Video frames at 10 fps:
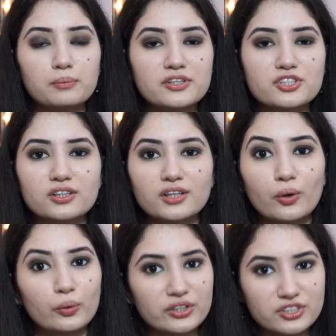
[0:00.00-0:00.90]
mention
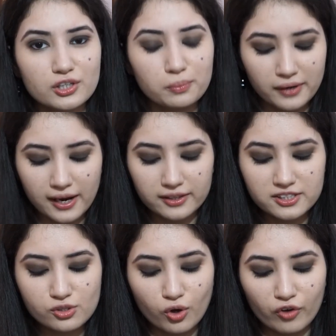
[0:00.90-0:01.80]
the original
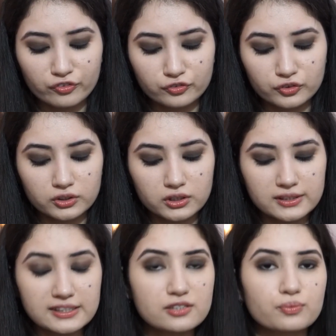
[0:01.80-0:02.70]
price of
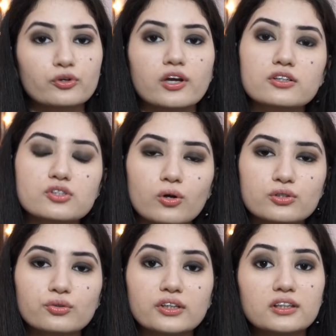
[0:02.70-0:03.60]
these products
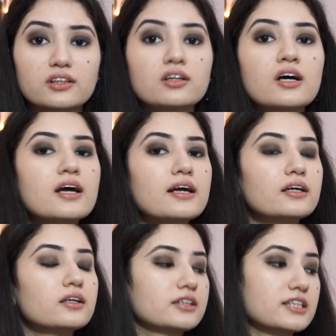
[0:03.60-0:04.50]
also in the
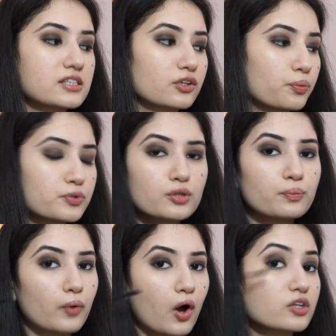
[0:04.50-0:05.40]
description
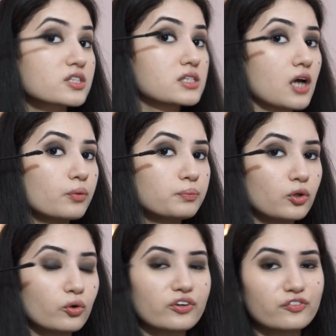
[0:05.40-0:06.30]
box down
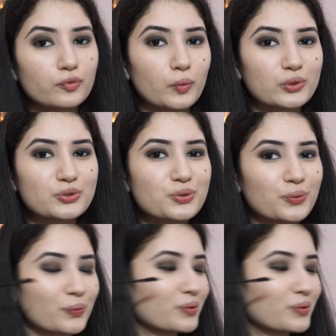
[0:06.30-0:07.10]
below if you want to know.